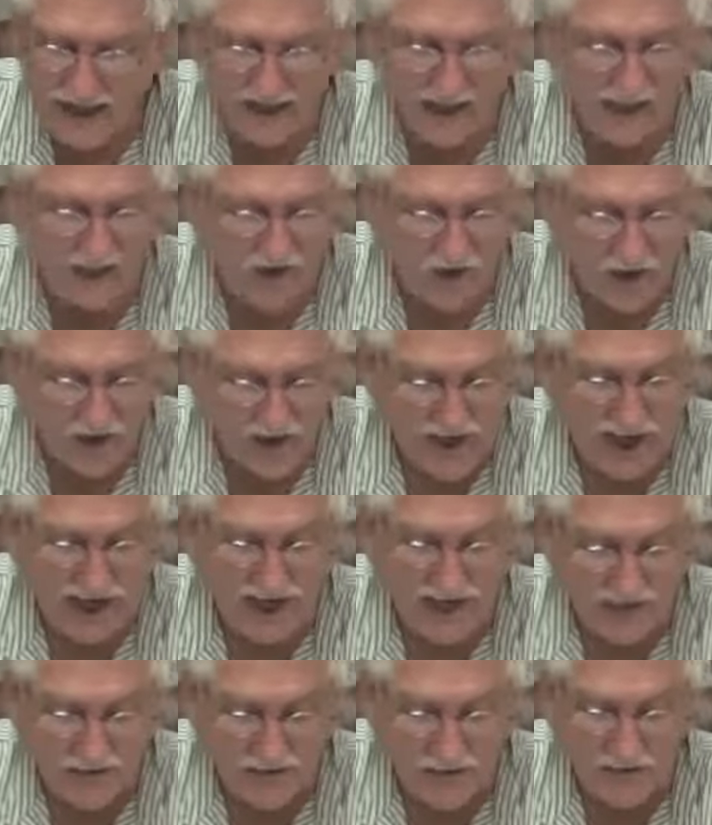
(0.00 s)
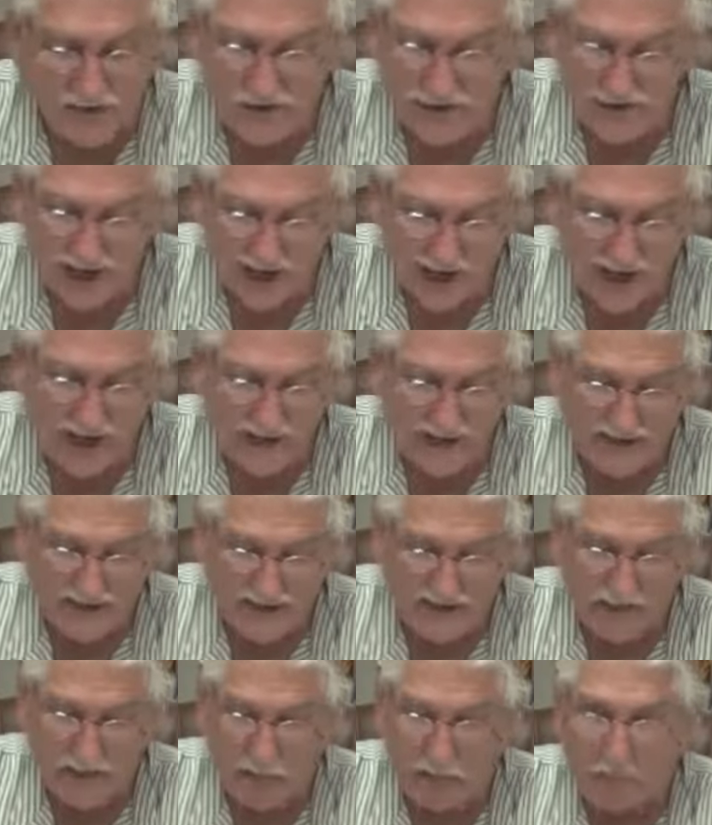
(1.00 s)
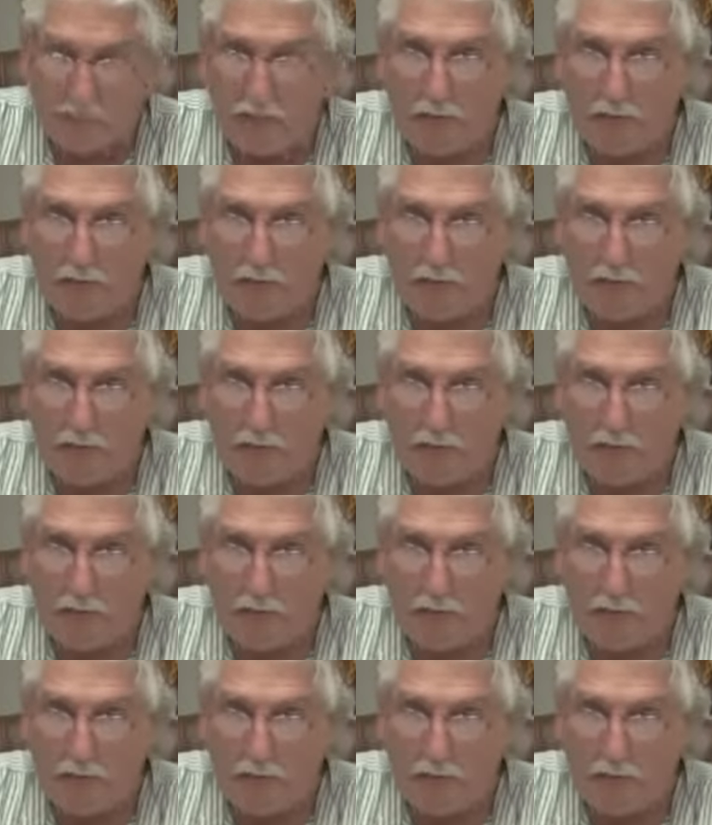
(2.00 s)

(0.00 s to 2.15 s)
lots of organic fruits and eggs.